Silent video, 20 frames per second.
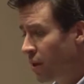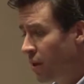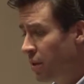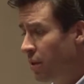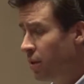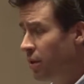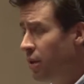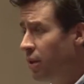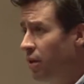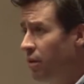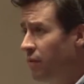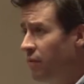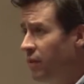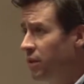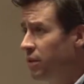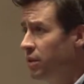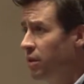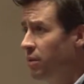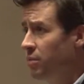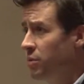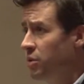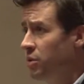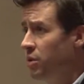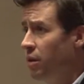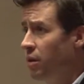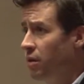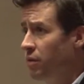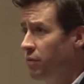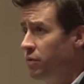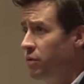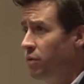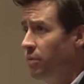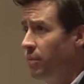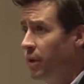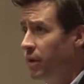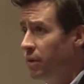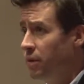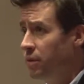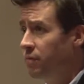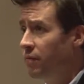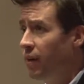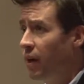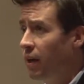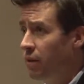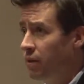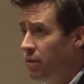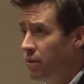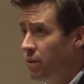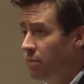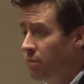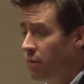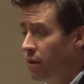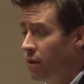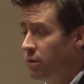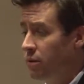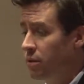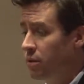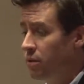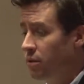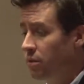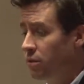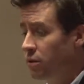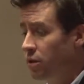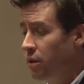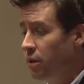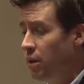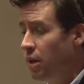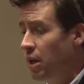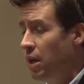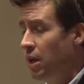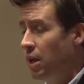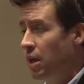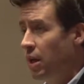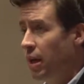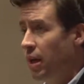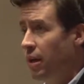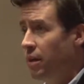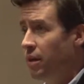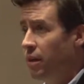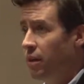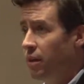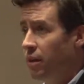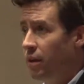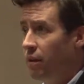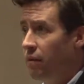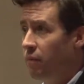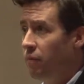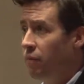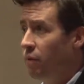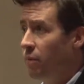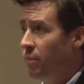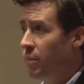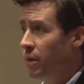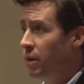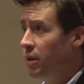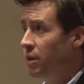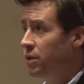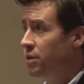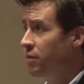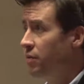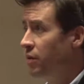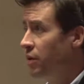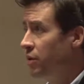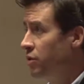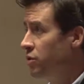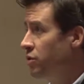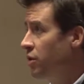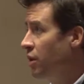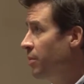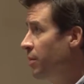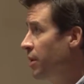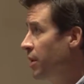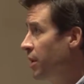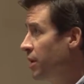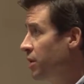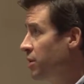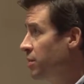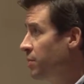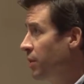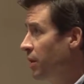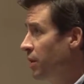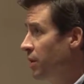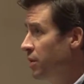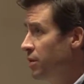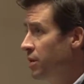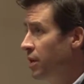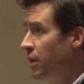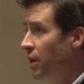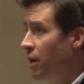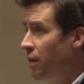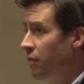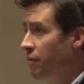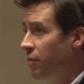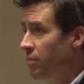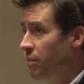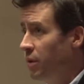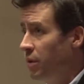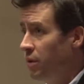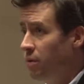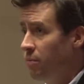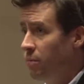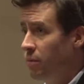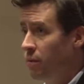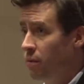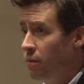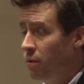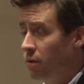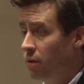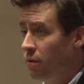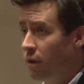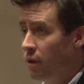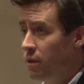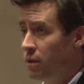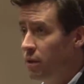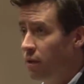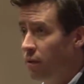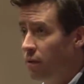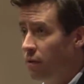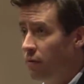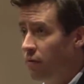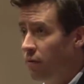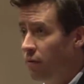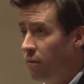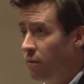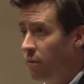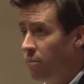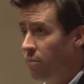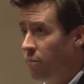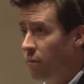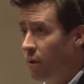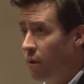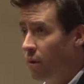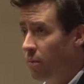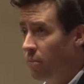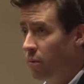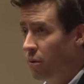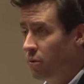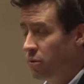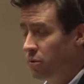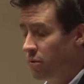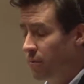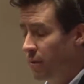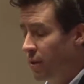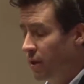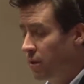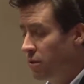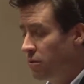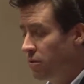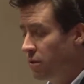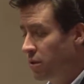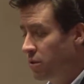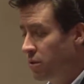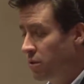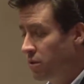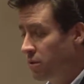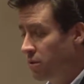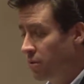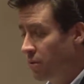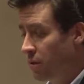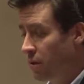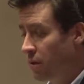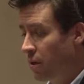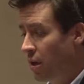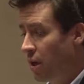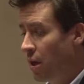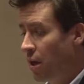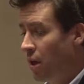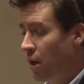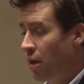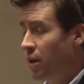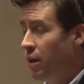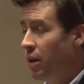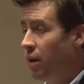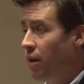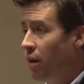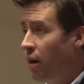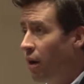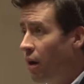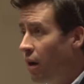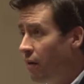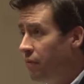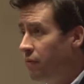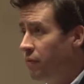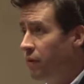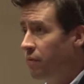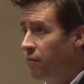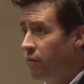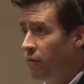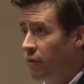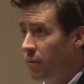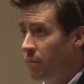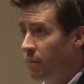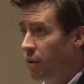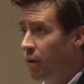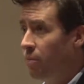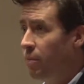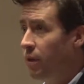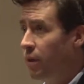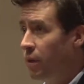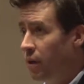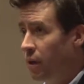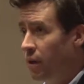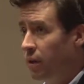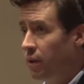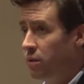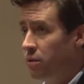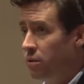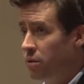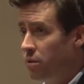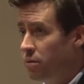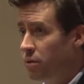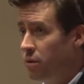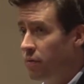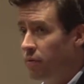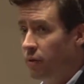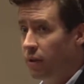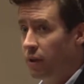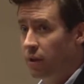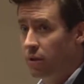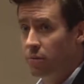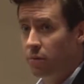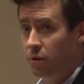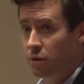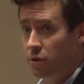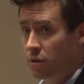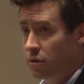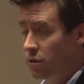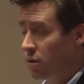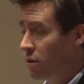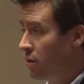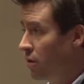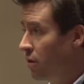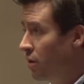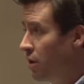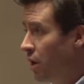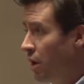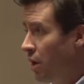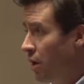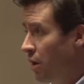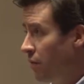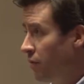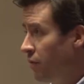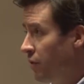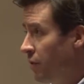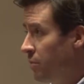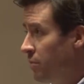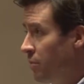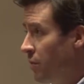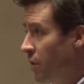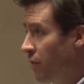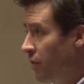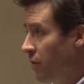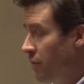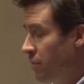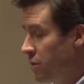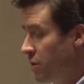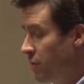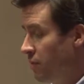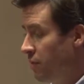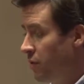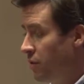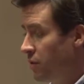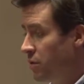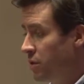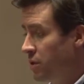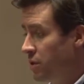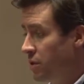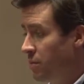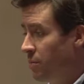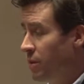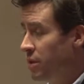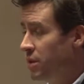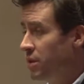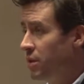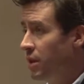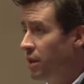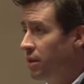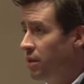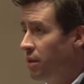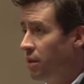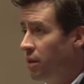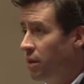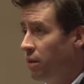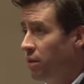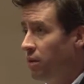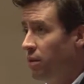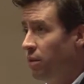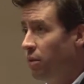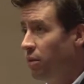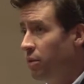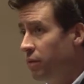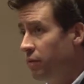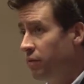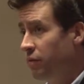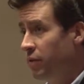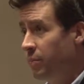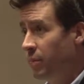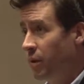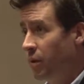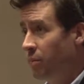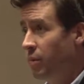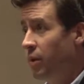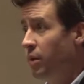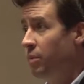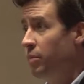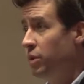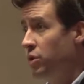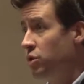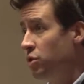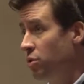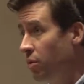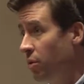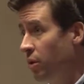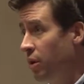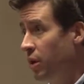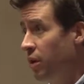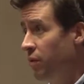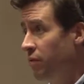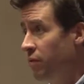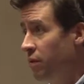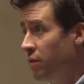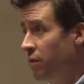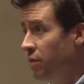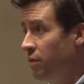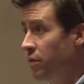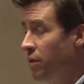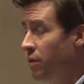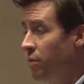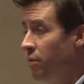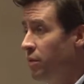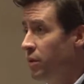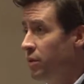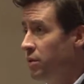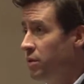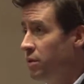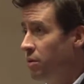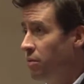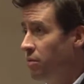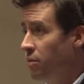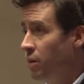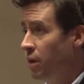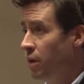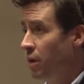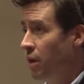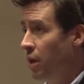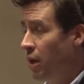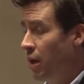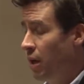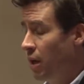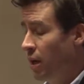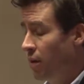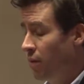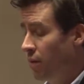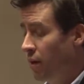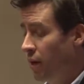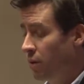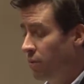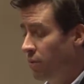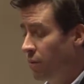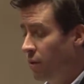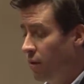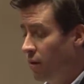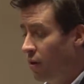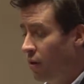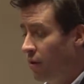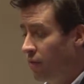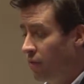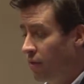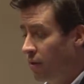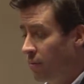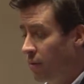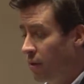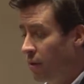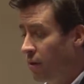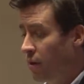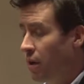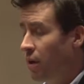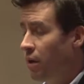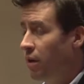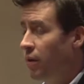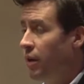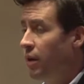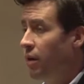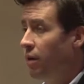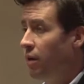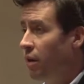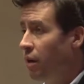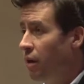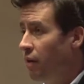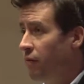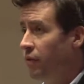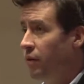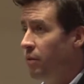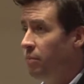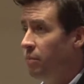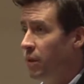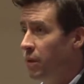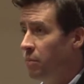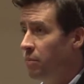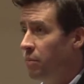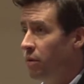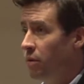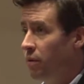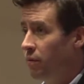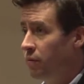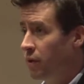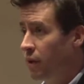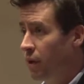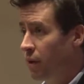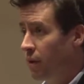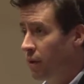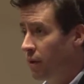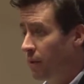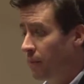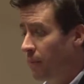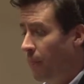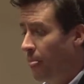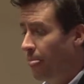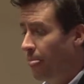That they are victims of tremendous violence in prostitution, and that therefore, because of all the trauma they experience, they often meet the criteria for post-traumatic stress disorder. They are often female, but not exclusively. As we just heard from some folks, it's a mistake to think they're only female, but a majority of the ones that we interact with are female. They are often people of color.